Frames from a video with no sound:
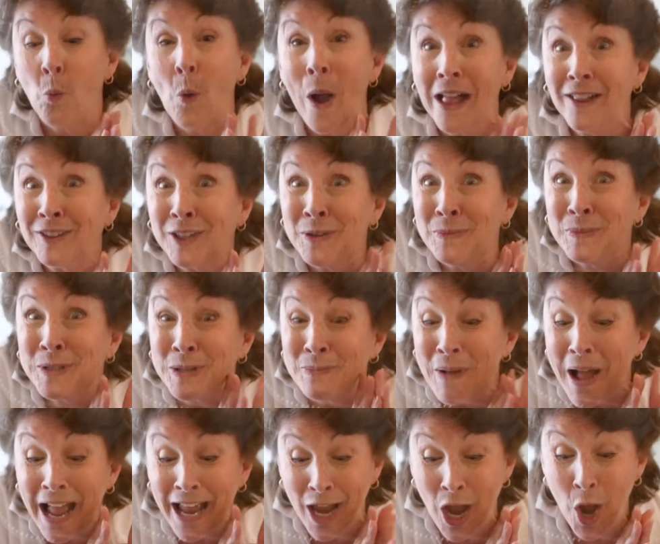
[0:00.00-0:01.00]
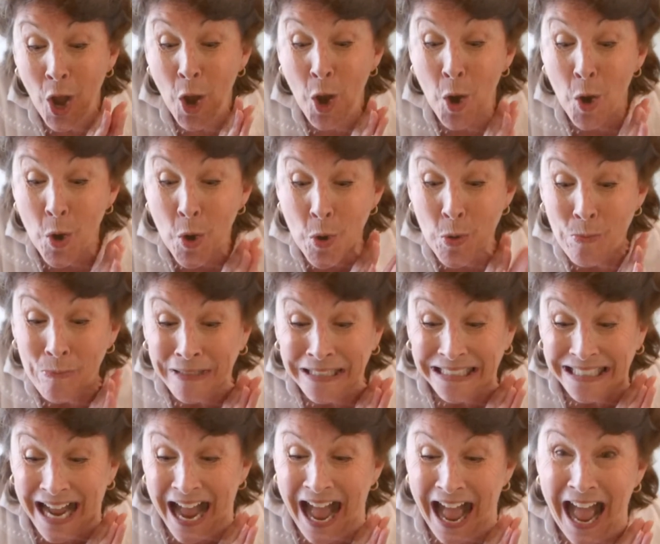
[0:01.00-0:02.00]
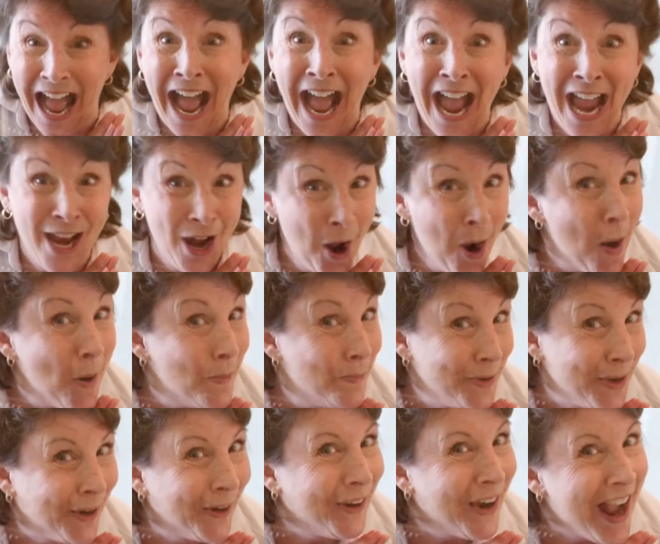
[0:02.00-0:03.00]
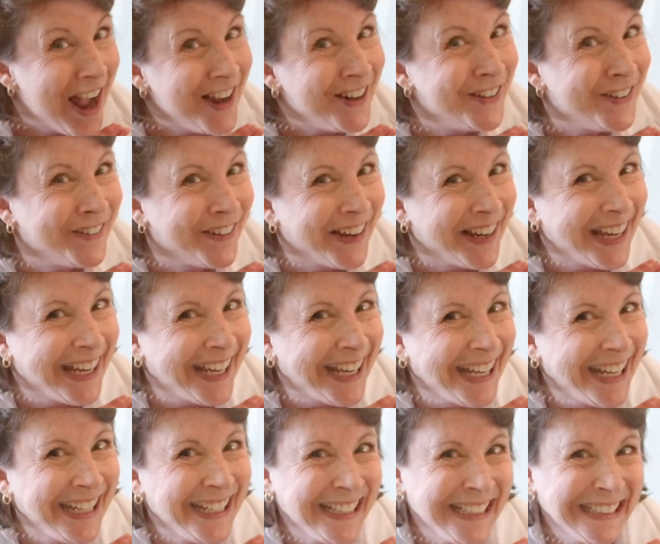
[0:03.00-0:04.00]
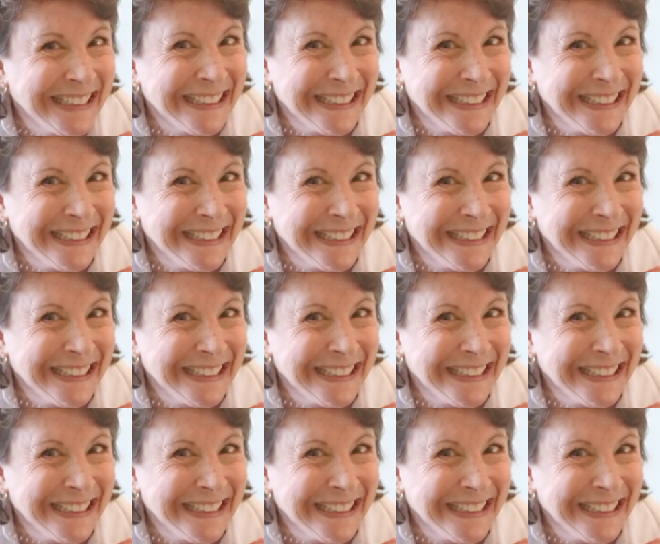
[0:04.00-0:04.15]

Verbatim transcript: Welcome to my home. I hope you're hungry.